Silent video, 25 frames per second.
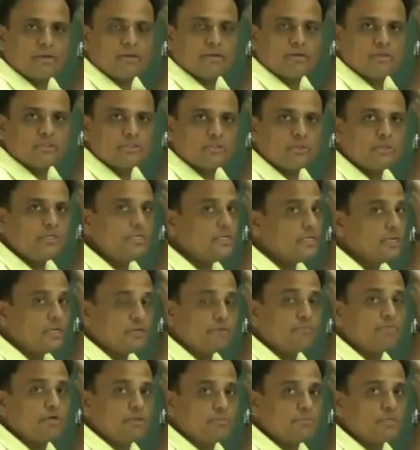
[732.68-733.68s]
so here
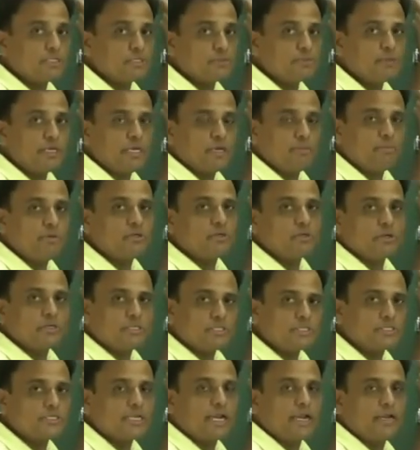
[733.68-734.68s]
one must be able to
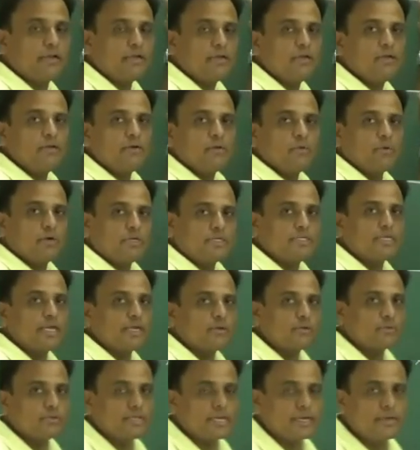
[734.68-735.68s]
understand what is
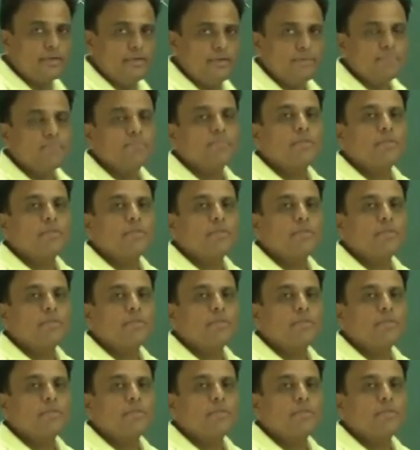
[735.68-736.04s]
acute angle?